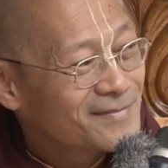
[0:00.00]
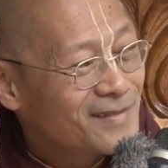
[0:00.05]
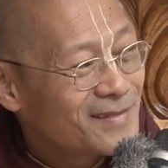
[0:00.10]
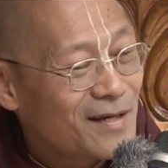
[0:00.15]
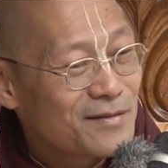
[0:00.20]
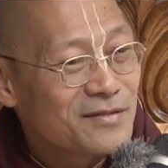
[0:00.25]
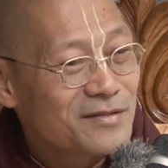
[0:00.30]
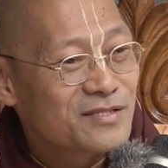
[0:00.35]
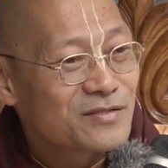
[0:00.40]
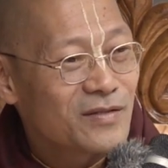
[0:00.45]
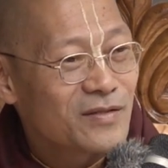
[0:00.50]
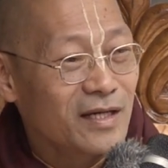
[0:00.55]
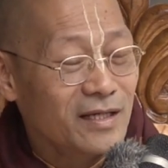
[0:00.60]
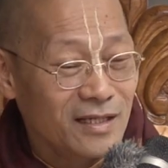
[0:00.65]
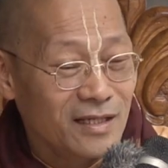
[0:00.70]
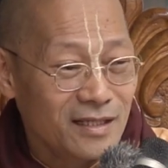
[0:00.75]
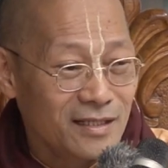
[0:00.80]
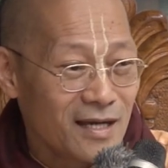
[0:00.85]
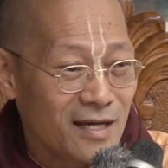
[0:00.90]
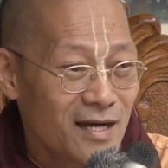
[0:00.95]
I was
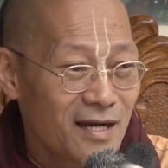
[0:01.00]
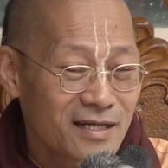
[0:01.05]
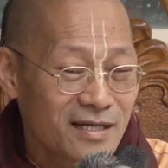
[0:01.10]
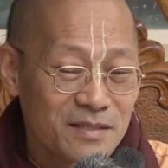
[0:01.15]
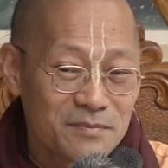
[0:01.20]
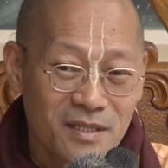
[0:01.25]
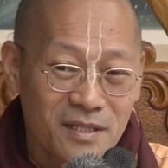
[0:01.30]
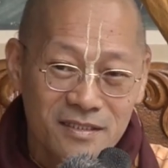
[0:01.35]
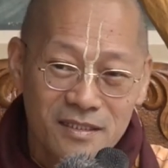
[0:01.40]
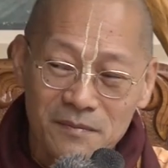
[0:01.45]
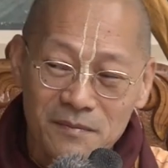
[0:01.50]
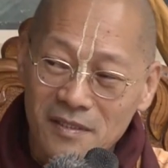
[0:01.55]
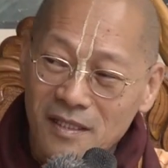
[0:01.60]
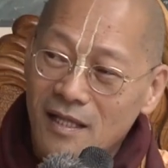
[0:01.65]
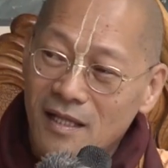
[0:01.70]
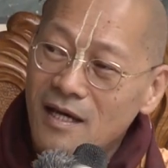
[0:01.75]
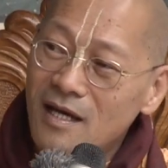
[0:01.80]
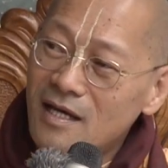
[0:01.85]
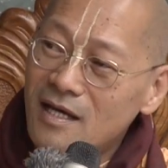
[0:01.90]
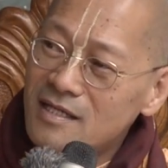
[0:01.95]
reading in the Hari Bhakti
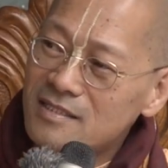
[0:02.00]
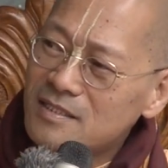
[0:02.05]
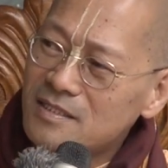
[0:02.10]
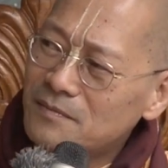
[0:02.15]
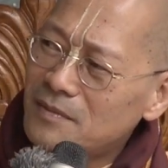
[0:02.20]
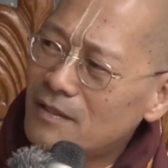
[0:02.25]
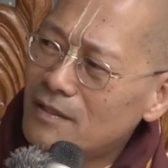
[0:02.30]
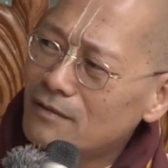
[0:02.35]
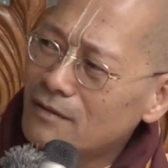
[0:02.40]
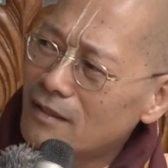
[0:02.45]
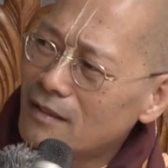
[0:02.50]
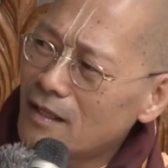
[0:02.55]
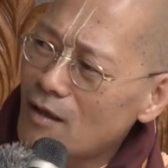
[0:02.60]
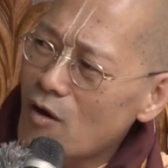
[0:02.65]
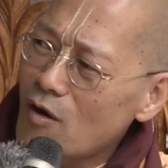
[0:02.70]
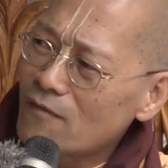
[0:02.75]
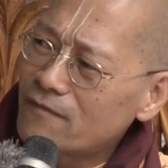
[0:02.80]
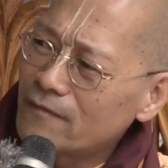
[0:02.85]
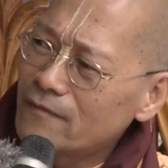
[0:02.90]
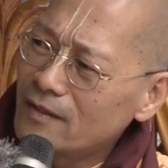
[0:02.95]
Vilas about
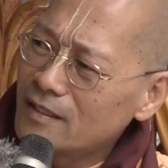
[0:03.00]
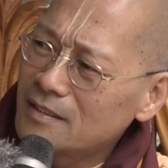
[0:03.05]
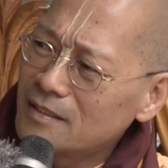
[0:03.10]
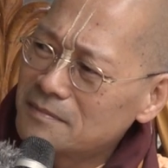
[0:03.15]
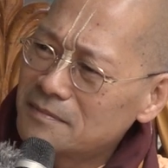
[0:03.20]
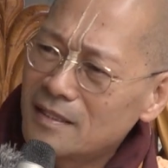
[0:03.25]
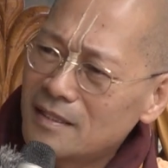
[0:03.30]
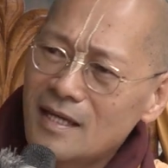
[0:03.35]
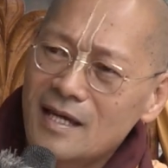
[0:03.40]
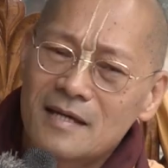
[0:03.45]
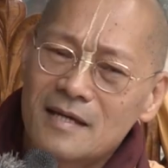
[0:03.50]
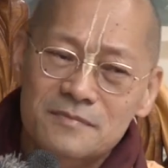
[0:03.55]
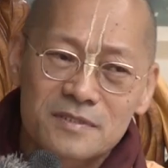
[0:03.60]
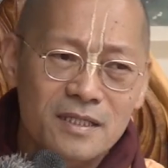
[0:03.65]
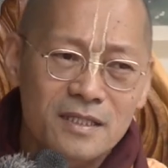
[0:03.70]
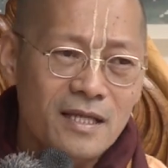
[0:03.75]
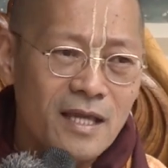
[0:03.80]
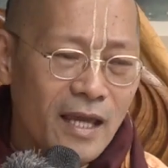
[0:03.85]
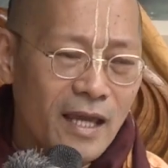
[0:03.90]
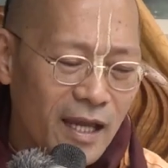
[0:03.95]
offering of lamps.
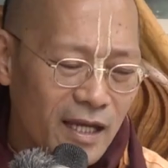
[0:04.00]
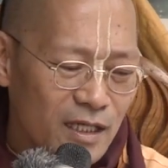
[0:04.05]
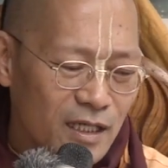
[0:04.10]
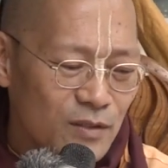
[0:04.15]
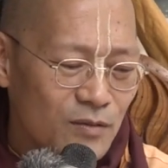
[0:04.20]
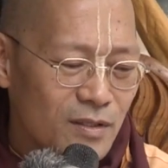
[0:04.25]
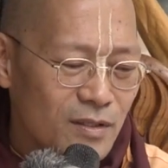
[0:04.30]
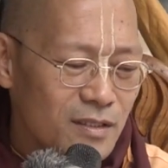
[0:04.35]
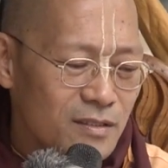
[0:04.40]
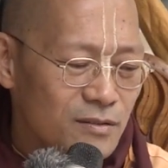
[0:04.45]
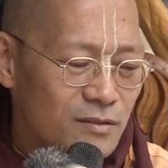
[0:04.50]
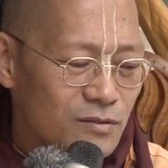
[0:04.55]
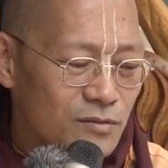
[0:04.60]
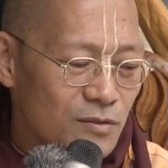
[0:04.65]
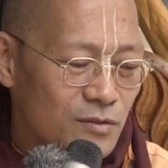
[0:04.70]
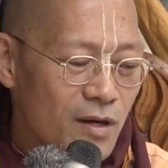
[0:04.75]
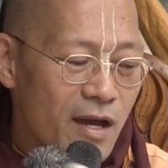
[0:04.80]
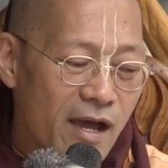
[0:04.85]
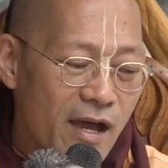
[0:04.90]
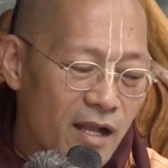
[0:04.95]
Anyone
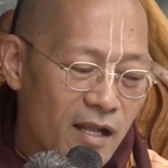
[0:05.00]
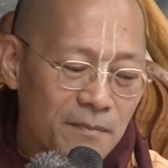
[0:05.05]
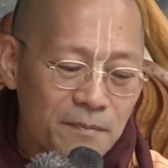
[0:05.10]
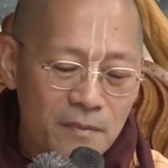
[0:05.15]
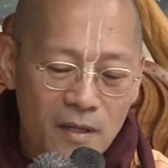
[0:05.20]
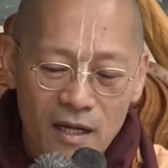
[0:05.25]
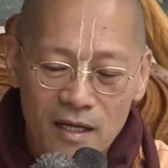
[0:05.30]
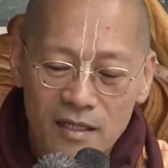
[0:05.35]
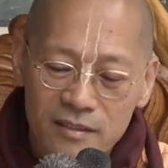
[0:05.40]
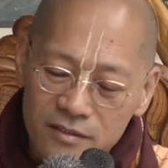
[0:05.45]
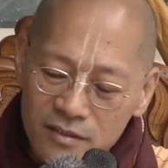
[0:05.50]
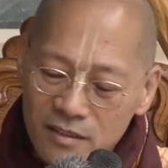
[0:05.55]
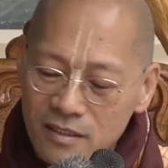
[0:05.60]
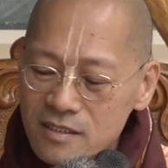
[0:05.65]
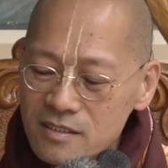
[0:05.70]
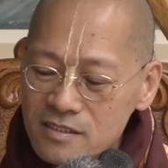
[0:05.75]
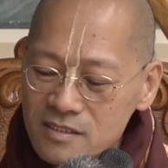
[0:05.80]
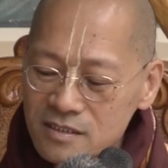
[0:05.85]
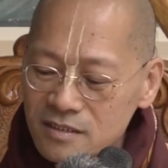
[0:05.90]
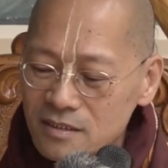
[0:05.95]
who help
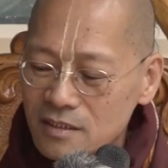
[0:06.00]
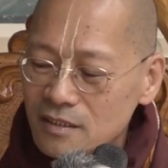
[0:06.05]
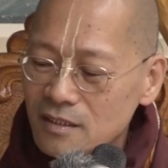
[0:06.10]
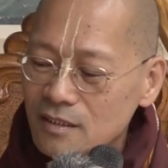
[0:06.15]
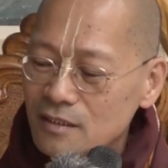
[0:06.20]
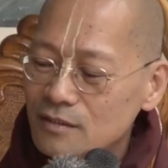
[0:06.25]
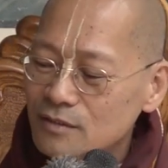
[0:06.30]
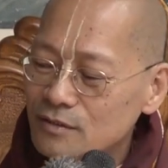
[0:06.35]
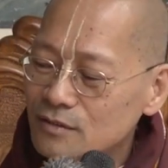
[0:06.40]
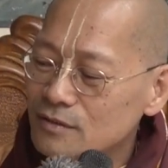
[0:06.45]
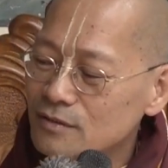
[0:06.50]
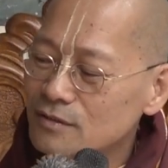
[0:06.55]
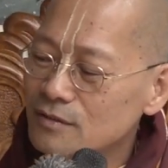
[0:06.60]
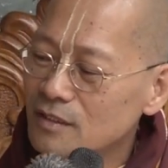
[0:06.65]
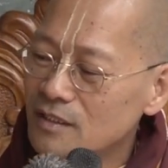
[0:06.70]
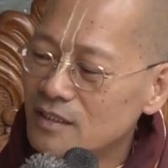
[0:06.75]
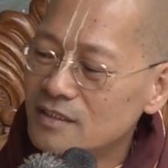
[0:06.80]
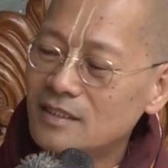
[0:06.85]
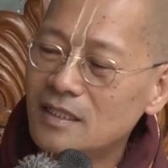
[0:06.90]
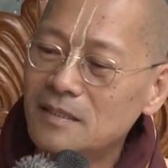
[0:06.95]
others to
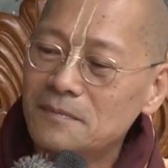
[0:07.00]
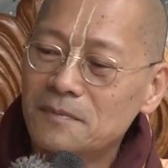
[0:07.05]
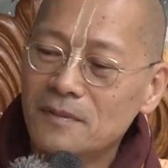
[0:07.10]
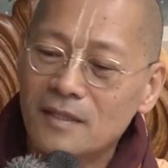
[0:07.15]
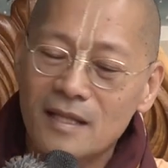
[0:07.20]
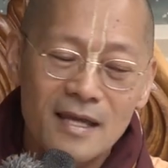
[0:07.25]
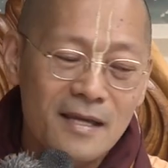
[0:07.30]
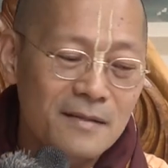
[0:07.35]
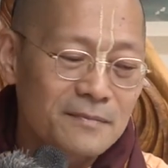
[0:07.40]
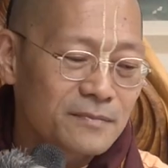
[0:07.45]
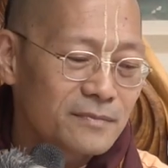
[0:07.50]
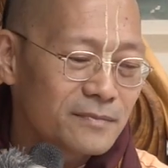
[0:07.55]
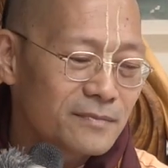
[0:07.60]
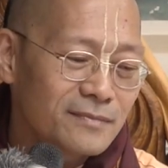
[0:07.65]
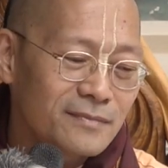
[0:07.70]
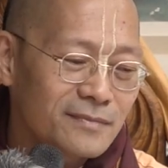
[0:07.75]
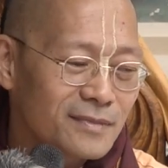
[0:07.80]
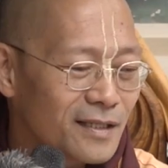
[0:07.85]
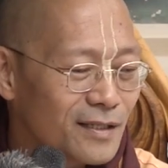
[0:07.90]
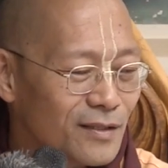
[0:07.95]
lit up lamp,
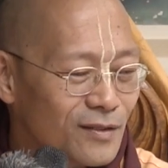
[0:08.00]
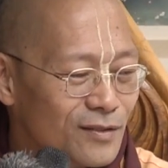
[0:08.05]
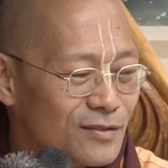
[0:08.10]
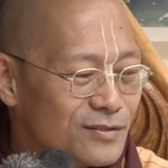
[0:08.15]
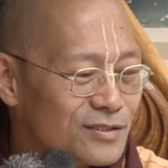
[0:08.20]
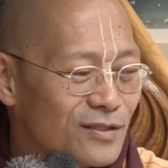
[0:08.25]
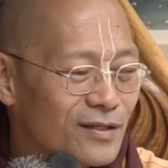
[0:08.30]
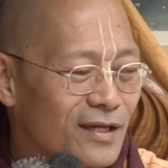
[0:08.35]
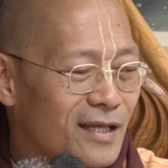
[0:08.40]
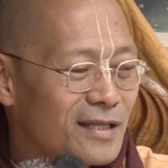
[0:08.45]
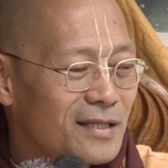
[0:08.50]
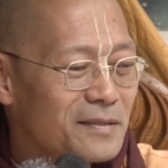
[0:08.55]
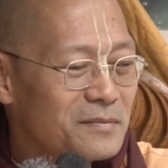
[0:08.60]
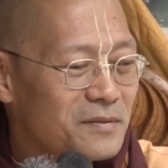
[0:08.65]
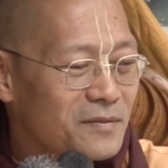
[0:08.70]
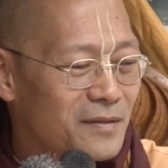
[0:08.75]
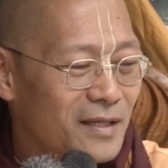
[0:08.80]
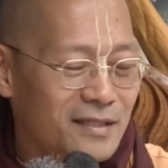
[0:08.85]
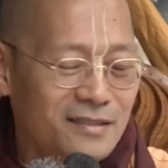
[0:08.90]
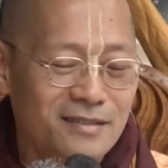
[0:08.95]
they also get
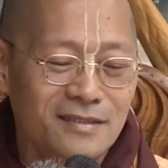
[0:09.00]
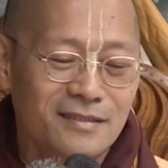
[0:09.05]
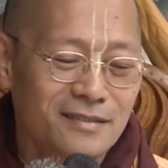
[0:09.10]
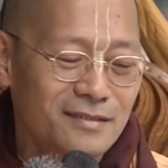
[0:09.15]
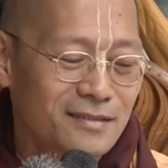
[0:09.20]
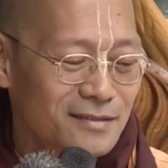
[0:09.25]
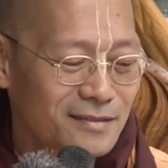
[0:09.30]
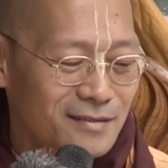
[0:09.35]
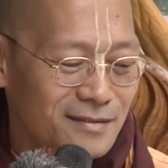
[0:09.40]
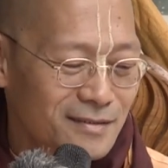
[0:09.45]
liberated.